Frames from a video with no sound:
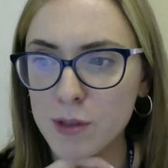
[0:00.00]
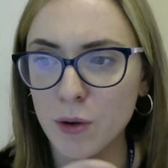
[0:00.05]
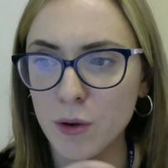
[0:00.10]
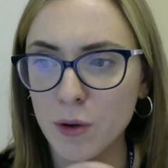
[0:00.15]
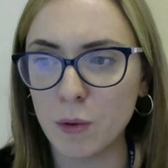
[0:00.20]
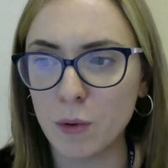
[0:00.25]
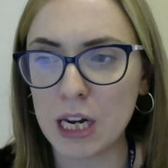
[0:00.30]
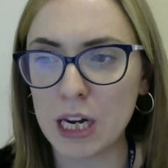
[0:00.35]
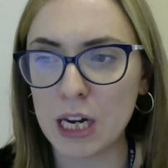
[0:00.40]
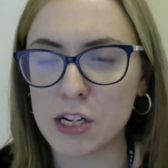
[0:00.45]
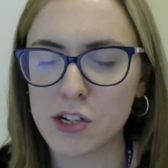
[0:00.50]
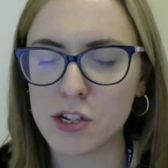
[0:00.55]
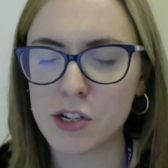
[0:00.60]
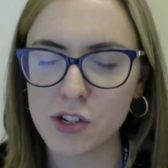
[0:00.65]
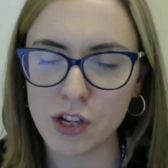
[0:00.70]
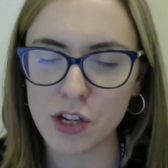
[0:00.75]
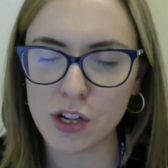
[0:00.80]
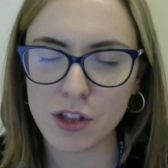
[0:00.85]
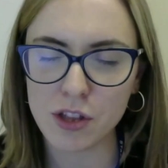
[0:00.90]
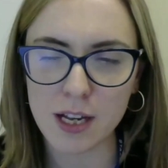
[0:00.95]
So
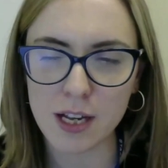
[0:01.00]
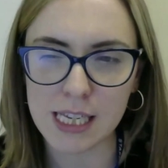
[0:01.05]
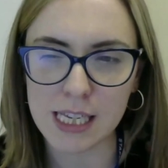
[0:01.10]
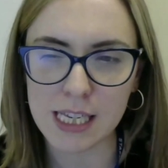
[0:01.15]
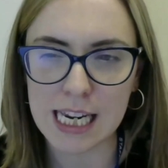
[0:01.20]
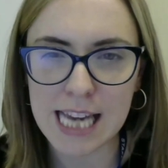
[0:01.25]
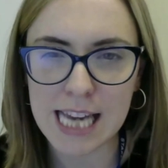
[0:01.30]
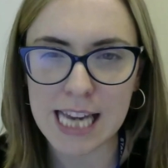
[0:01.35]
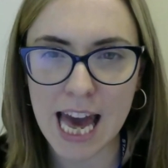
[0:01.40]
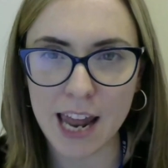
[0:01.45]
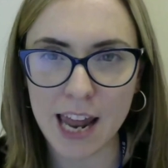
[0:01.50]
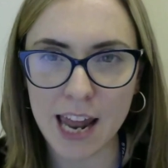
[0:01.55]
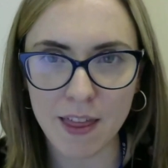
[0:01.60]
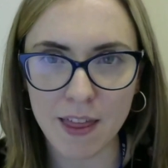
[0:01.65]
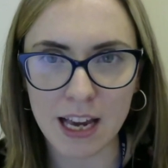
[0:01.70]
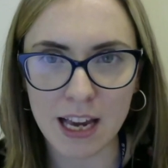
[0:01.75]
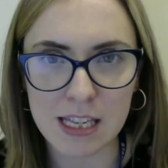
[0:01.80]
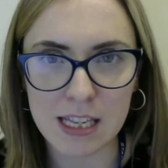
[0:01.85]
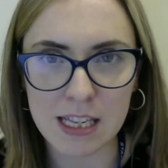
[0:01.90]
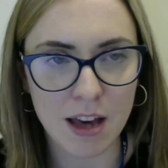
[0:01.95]
in
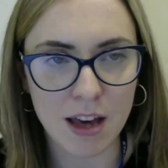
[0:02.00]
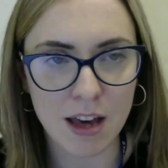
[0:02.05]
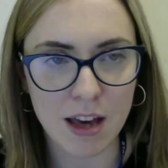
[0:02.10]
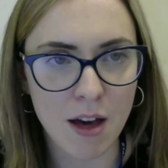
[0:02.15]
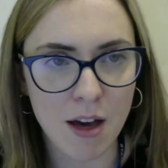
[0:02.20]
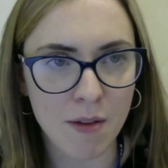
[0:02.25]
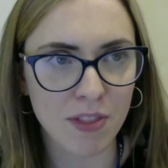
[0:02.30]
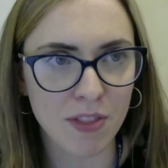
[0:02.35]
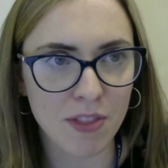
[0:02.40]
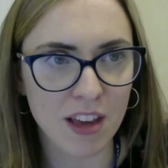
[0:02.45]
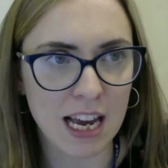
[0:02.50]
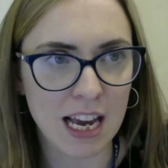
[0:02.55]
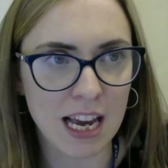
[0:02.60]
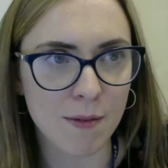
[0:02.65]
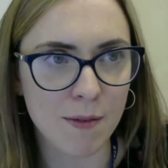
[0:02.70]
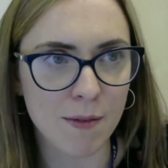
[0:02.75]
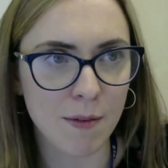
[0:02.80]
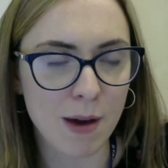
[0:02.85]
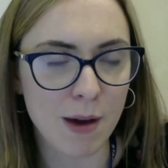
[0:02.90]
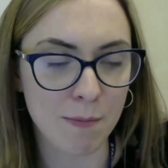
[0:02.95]
2010, I think it's the
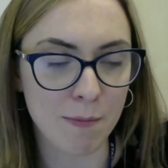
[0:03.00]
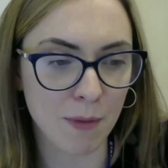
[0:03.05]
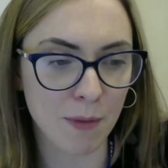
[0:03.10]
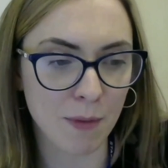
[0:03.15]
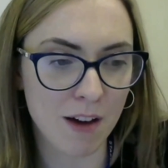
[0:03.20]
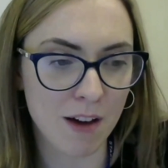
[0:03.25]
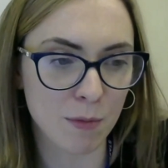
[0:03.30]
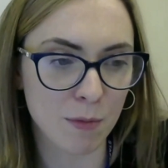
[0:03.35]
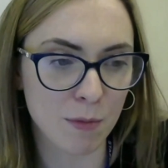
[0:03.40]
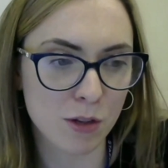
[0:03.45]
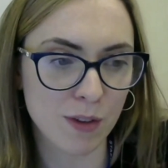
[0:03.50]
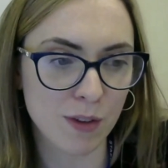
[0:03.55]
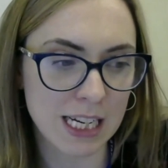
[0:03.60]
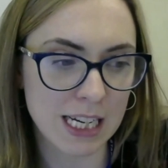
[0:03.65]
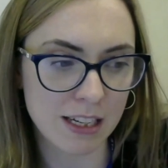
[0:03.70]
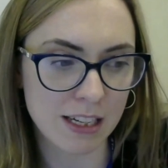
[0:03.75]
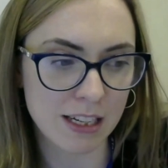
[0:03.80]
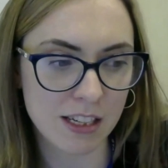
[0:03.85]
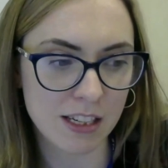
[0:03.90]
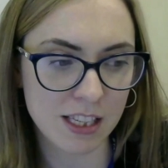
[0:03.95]
year that we have most
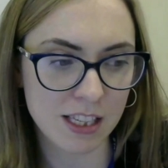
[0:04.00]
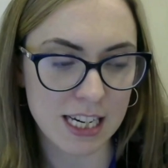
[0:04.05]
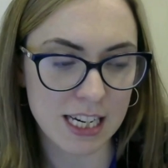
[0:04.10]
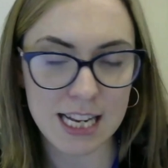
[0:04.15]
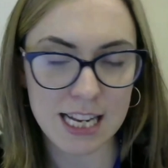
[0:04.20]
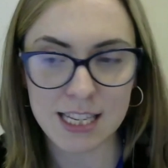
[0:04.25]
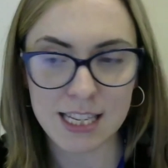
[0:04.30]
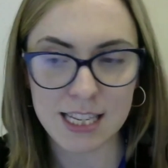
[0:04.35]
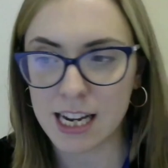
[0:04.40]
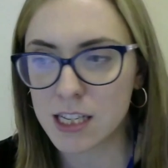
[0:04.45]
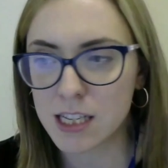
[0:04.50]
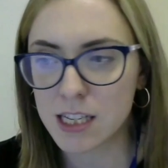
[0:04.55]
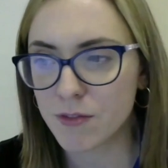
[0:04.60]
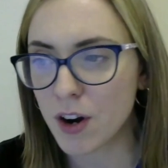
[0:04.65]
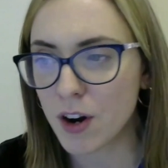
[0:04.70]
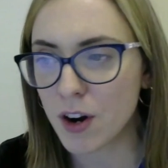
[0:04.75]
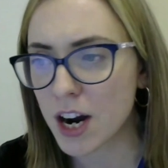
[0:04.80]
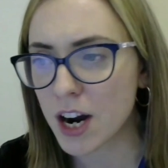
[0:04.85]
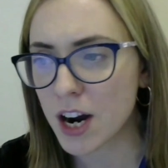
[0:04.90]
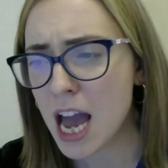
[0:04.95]
recent
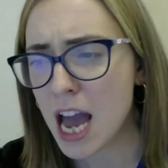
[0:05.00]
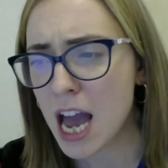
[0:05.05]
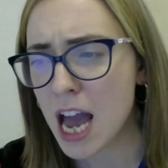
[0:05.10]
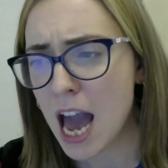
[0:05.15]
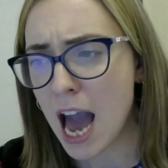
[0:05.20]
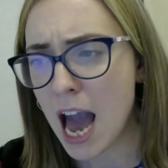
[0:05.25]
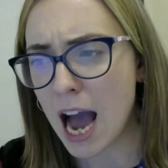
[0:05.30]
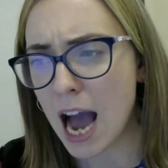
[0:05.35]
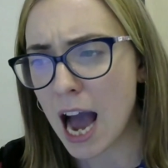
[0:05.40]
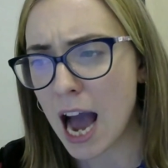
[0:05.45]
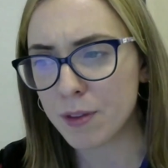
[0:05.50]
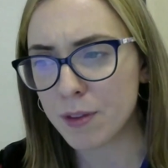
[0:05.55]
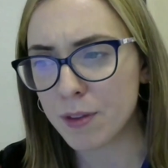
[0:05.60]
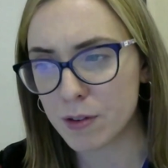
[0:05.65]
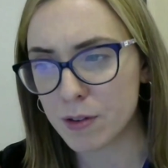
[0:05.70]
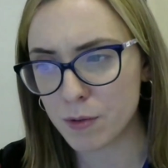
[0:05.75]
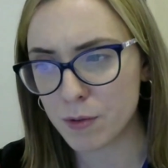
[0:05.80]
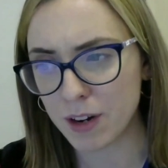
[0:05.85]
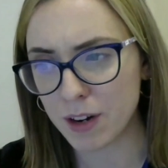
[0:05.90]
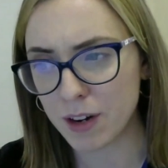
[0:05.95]
statistics for,
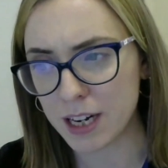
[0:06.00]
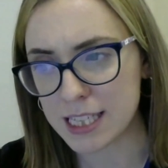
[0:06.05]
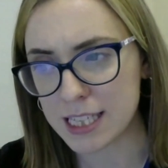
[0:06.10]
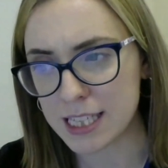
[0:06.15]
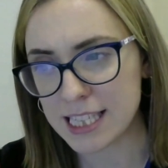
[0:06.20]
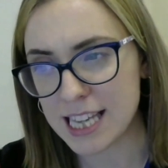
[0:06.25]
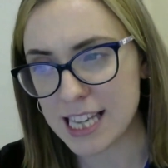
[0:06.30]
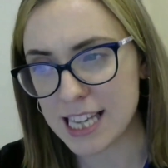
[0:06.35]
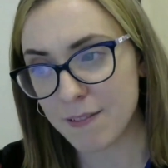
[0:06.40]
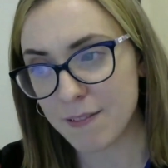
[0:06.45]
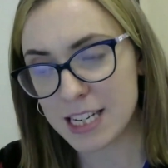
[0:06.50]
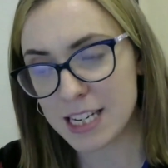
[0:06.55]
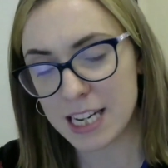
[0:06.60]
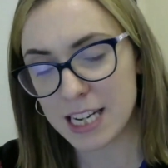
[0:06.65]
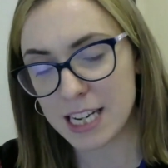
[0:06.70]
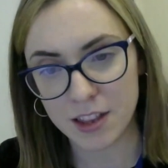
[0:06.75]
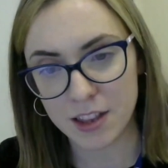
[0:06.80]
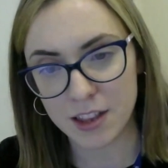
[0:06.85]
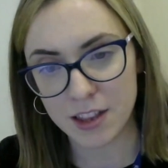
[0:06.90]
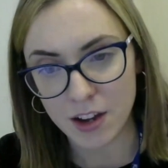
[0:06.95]
there was around
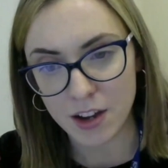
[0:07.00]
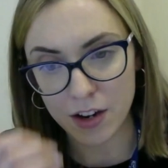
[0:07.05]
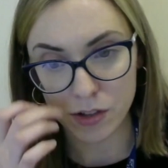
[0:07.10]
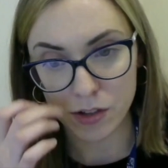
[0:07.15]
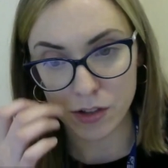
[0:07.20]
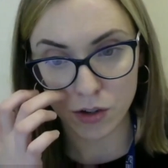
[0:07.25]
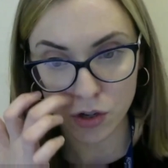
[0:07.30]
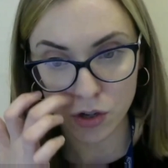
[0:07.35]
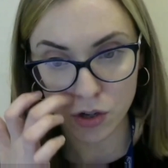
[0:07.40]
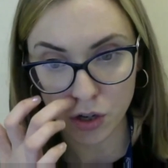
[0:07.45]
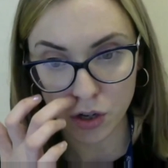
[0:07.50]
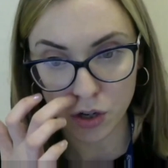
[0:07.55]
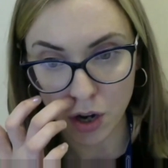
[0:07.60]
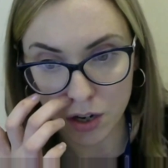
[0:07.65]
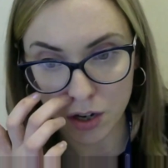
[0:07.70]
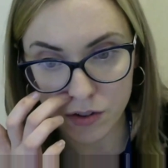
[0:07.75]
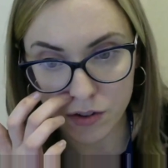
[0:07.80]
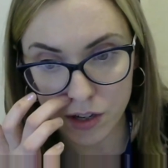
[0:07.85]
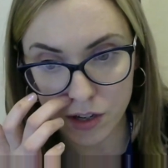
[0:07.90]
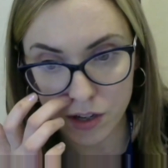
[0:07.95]

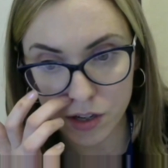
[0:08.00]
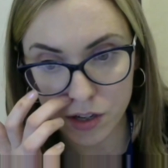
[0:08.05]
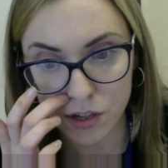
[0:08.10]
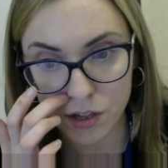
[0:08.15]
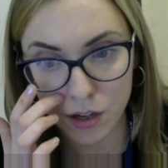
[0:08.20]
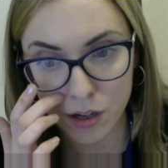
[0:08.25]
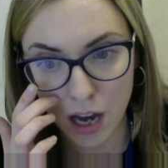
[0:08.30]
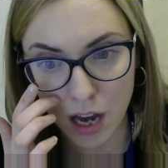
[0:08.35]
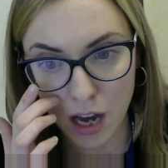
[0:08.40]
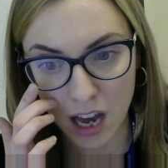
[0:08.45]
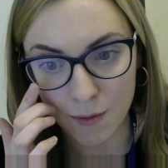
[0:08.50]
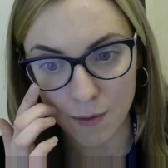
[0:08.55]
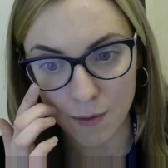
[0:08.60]
17,200